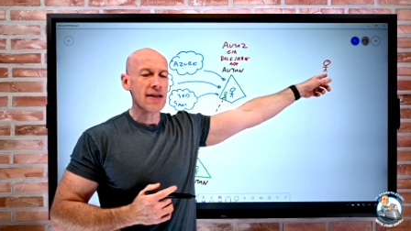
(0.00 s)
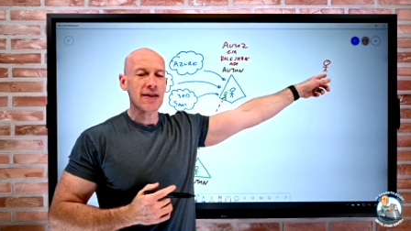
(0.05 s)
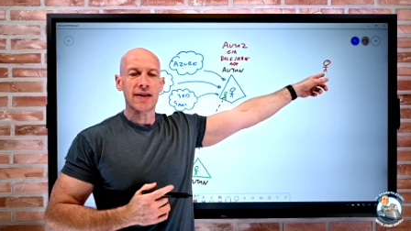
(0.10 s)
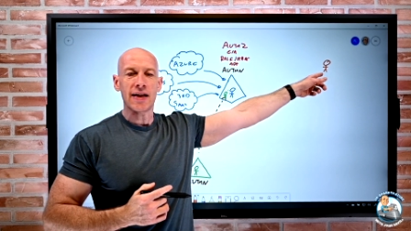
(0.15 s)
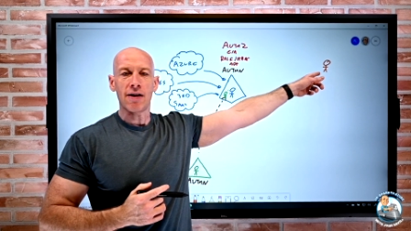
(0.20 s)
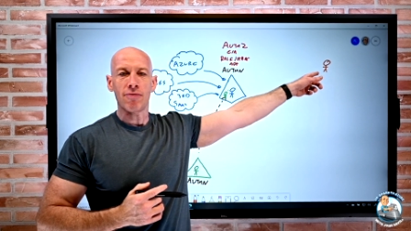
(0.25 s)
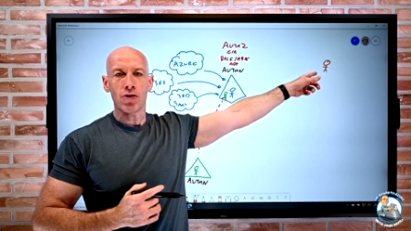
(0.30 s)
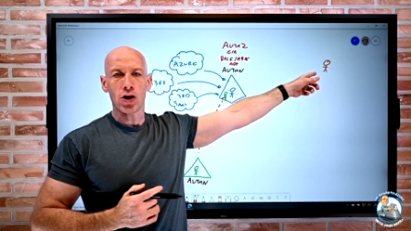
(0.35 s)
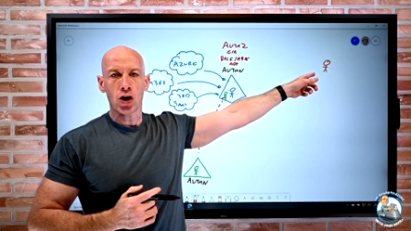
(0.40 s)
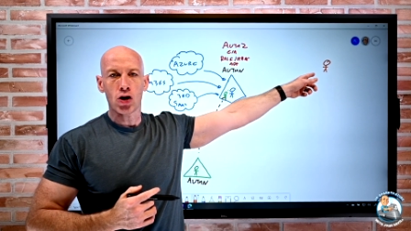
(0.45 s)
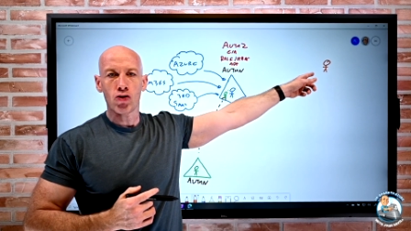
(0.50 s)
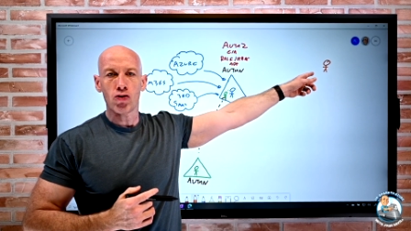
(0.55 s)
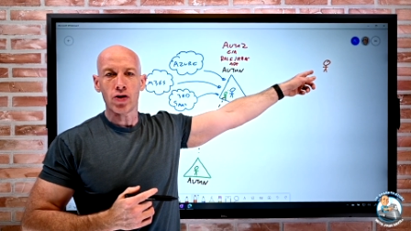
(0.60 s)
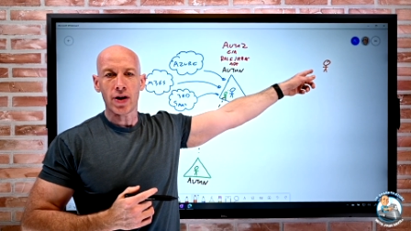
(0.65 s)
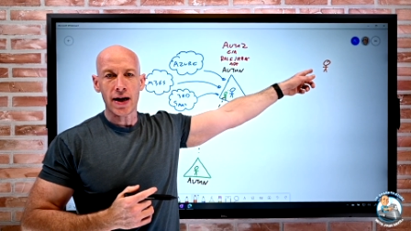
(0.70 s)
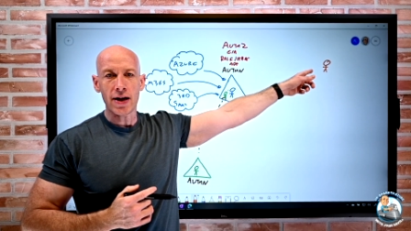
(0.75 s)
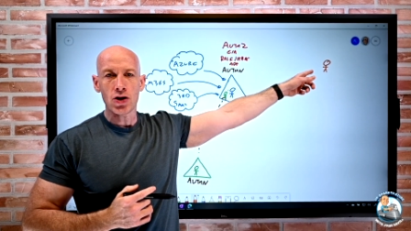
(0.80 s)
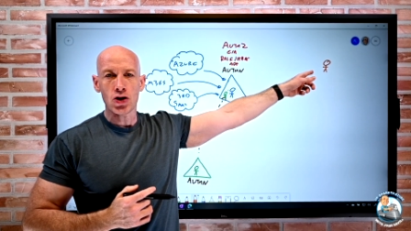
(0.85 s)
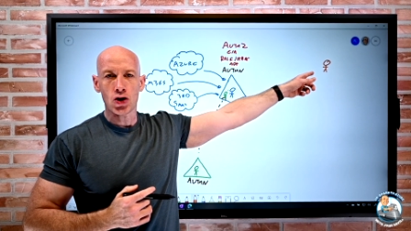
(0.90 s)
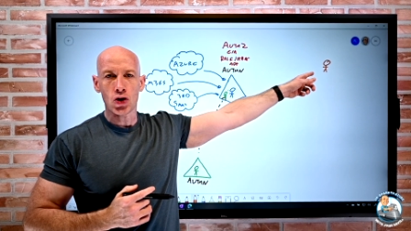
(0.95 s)
It's another
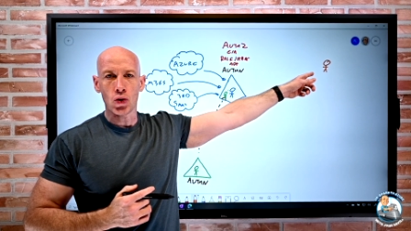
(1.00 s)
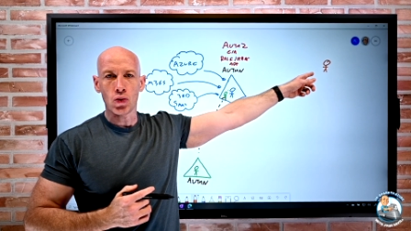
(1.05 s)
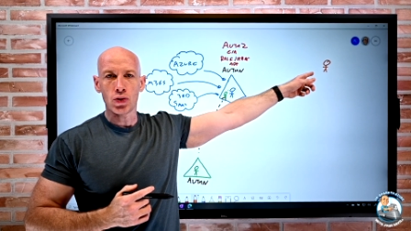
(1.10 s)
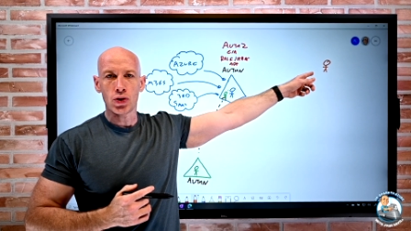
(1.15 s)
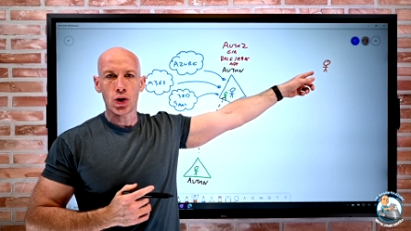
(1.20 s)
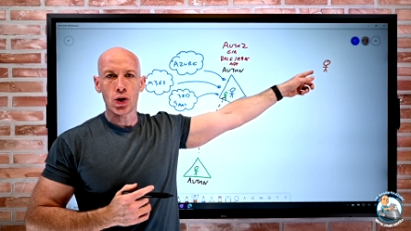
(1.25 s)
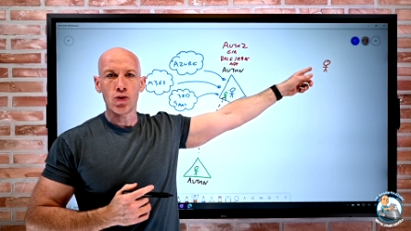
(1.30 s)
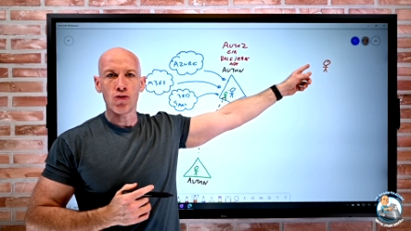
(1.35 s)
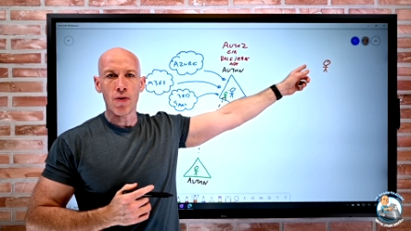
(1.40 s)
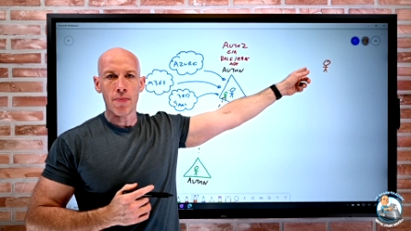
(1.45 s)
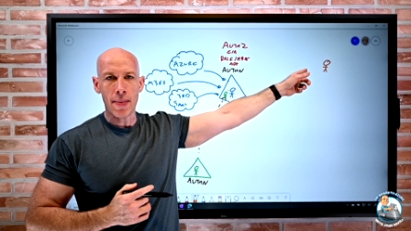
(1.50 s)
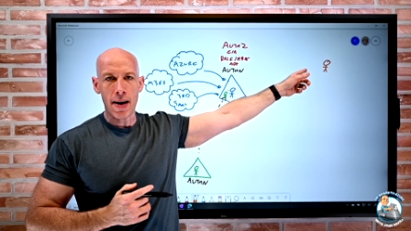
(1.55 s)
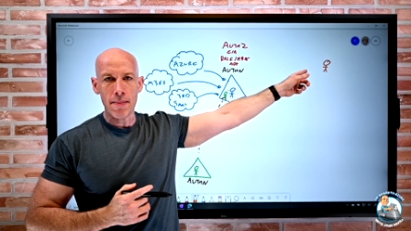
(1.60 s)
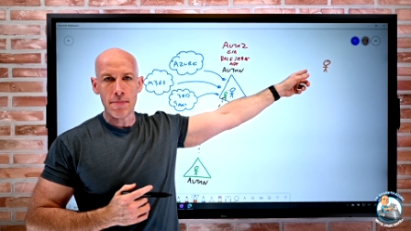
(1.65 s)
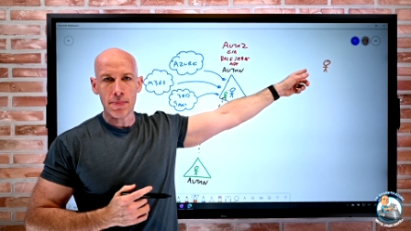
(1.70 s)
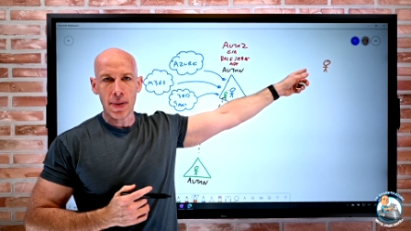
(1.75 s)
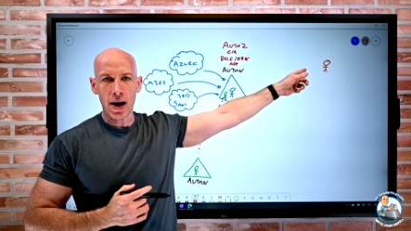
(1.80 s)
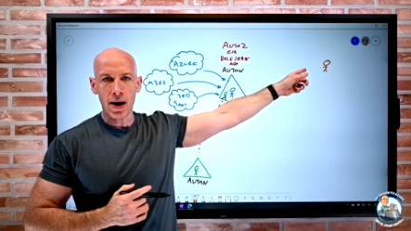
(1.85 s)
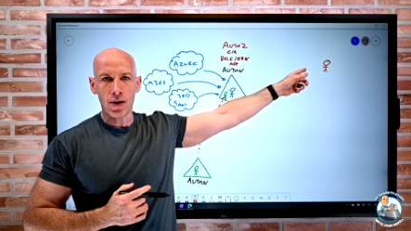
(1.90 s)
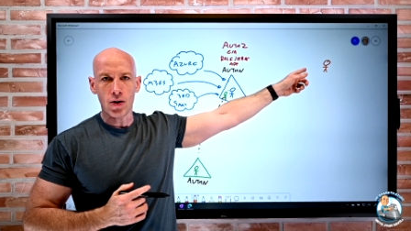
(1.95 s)
credential to
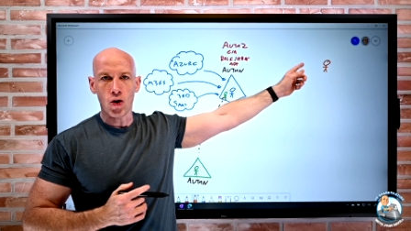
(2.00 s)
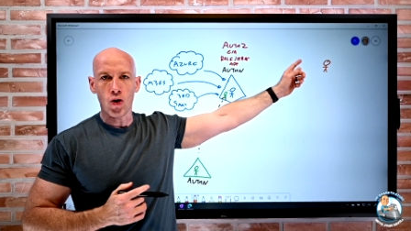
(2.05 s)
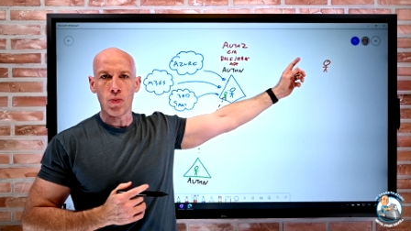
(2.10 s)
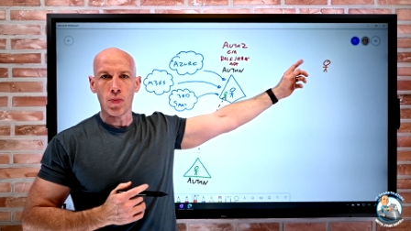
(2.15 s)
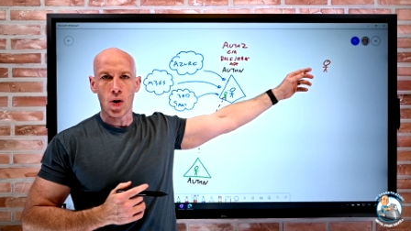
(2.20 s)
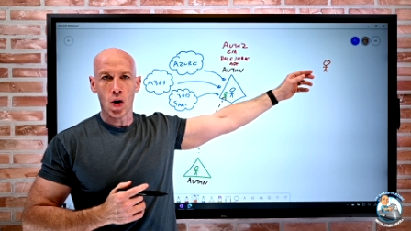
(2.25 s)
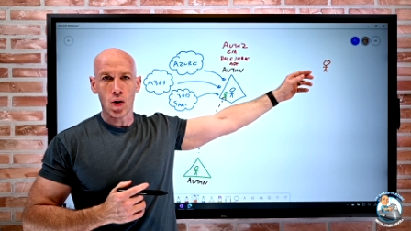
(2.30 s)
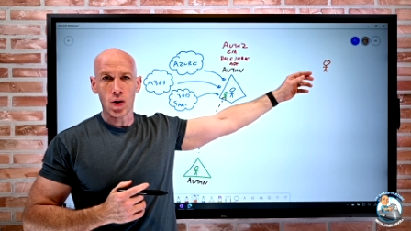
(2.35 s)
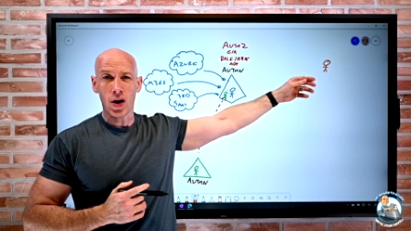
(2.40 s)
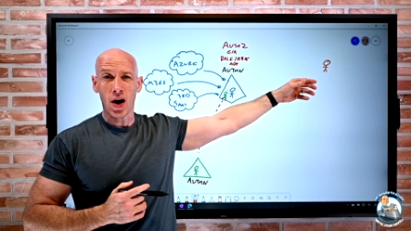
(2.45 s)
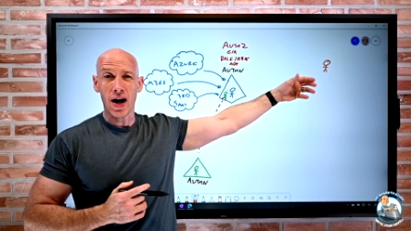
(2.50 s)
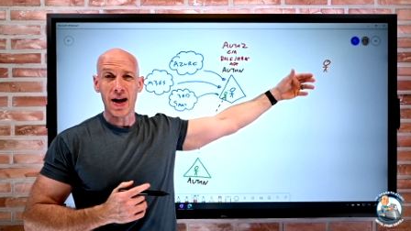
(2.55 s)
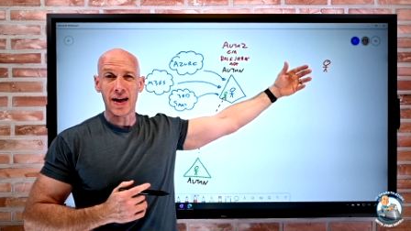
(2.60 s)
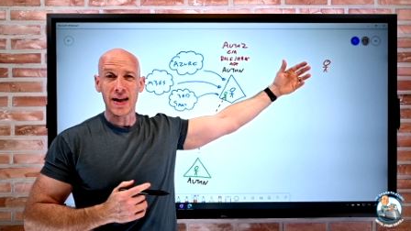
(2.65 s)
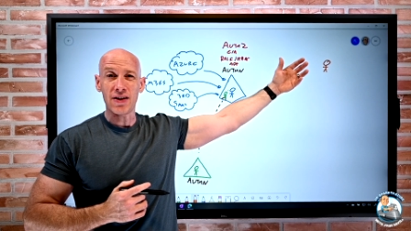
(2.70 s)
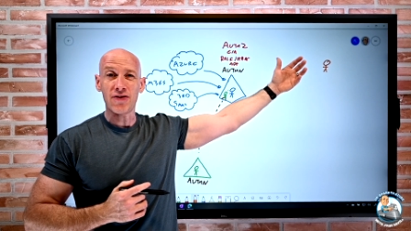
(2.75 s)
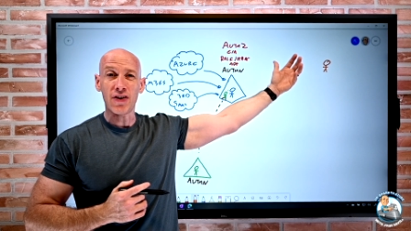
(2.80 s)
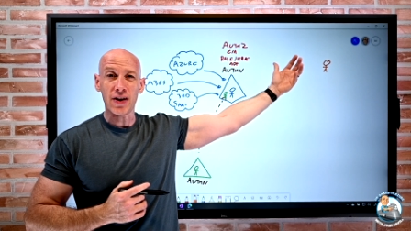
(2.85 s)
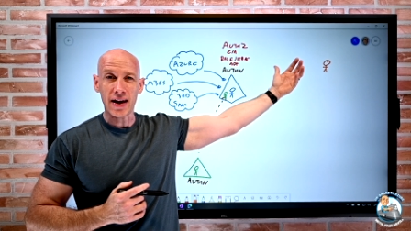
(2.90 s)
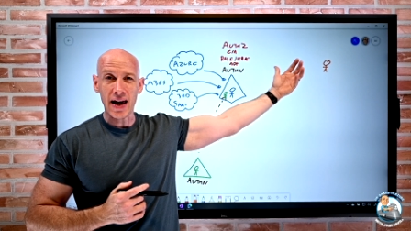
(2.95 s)
remember or more
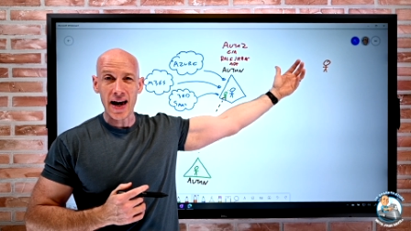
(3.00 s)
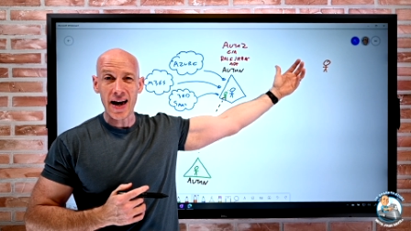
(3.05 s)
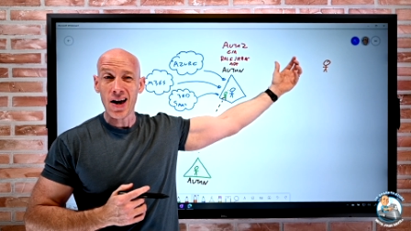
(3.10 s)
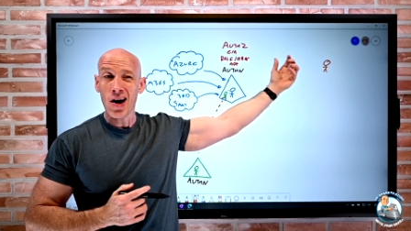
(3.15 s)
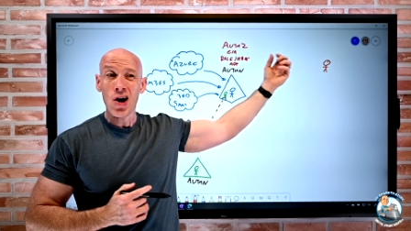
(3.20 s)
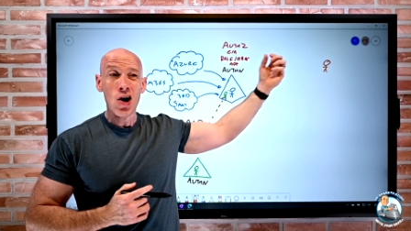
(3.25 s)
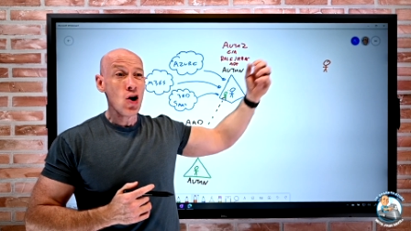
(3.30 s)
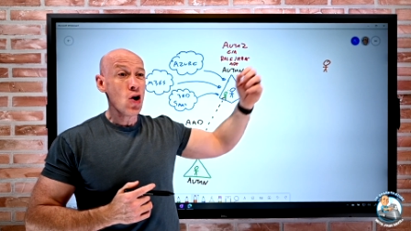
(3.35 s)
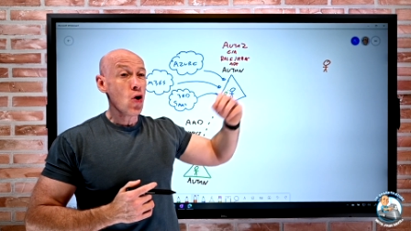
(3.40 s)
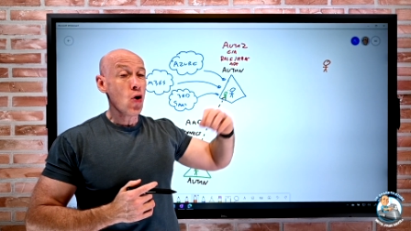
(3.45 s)
likely forget,